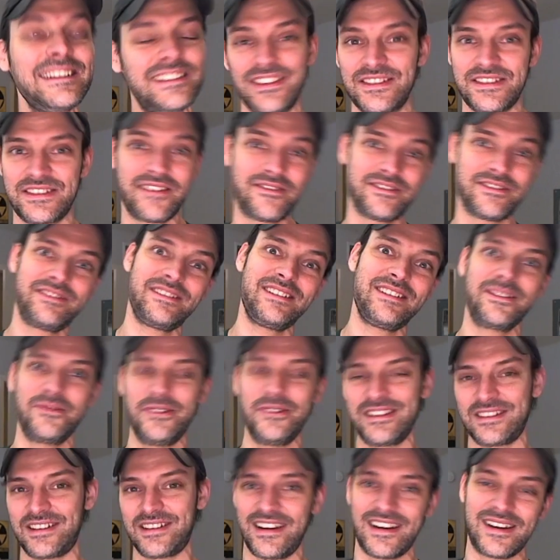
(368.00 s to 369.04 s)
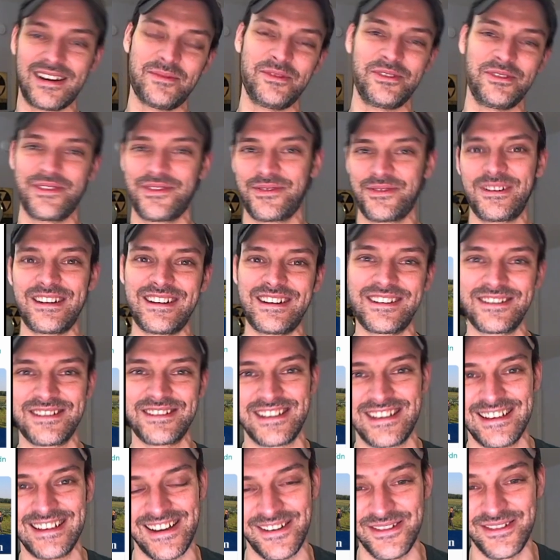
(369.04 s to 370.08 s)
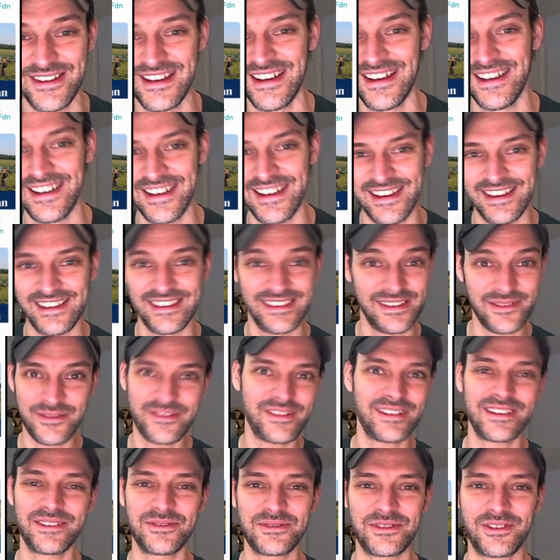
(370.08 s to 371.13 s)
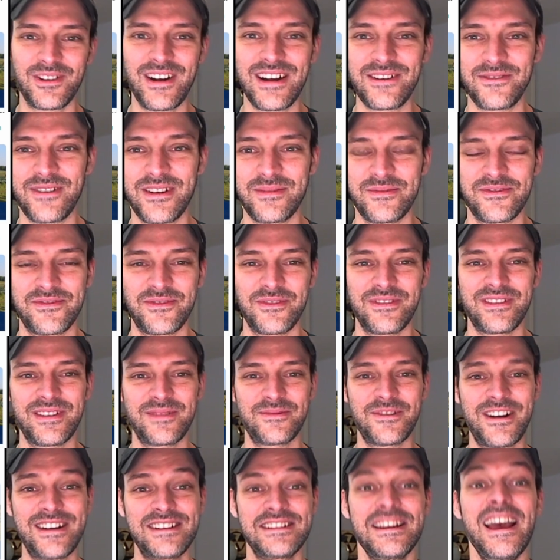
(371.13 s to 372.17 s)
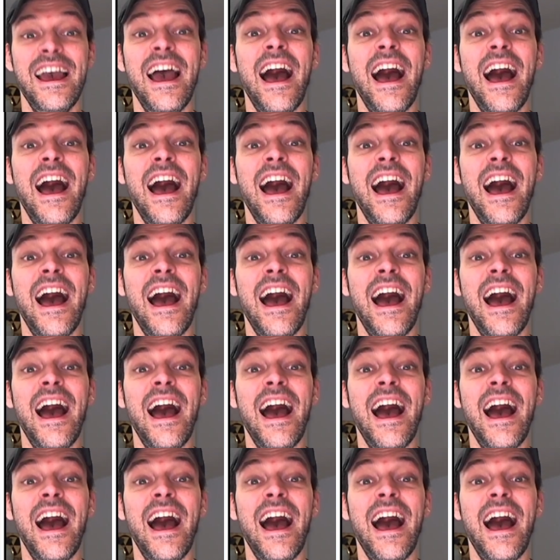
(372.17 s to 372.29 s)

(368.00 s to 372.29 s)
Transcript: because everything went terrible 3 years ago. Everything was great right before them, right?